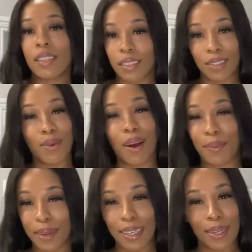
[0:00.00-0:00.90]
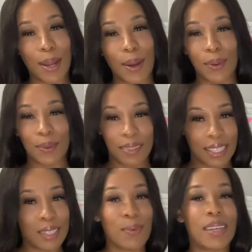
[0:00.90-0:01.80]
you already know,
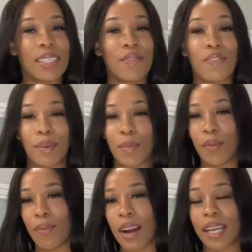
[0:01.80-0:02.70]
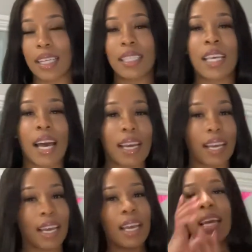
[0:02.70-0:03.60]
this onesie fit me right and tight.